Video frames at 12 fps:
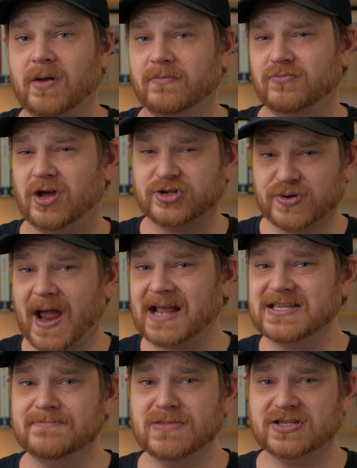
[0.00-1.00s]
what
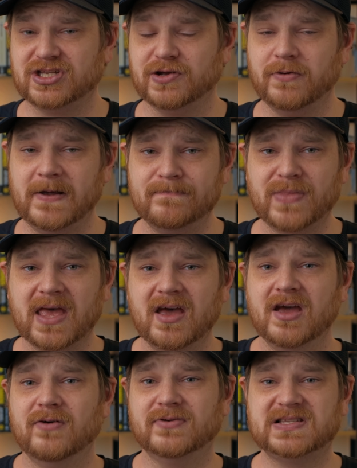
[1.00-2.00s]
attracted me to it
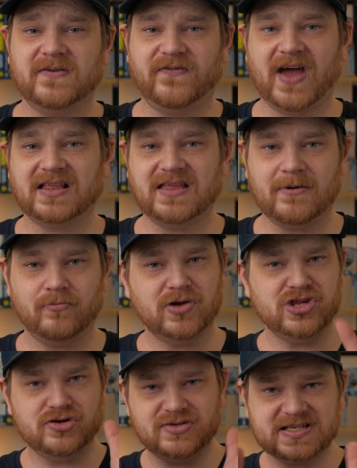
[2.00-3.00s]
was the fact that
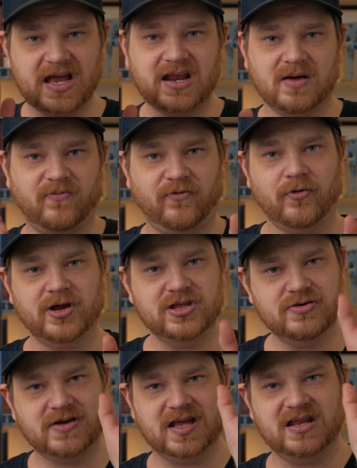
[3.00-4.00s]
when you sign up for
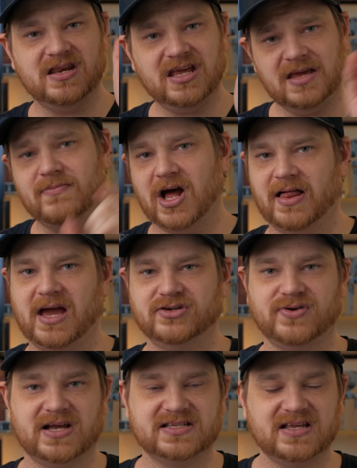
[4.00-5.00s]
it, you get an email
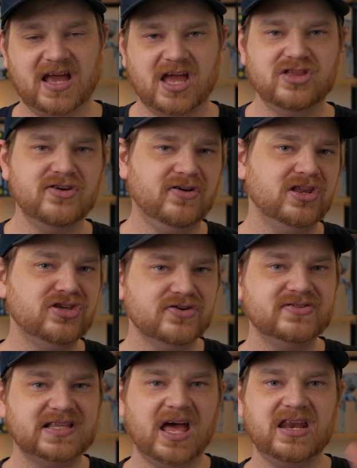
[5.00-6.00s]
address and you can
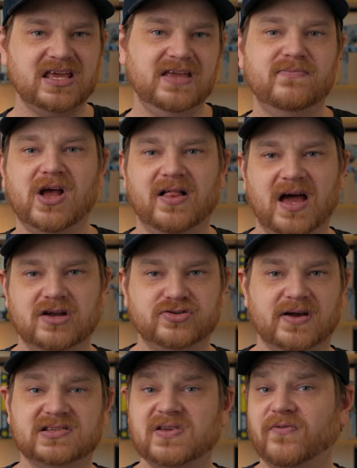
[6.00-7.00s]
use that email
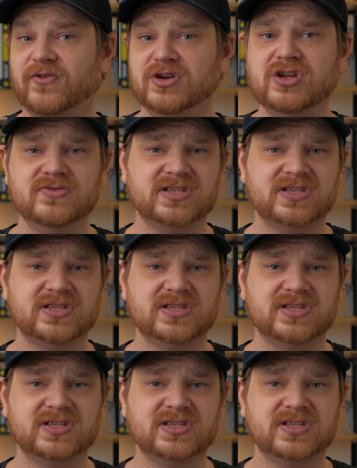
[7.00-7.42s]
address for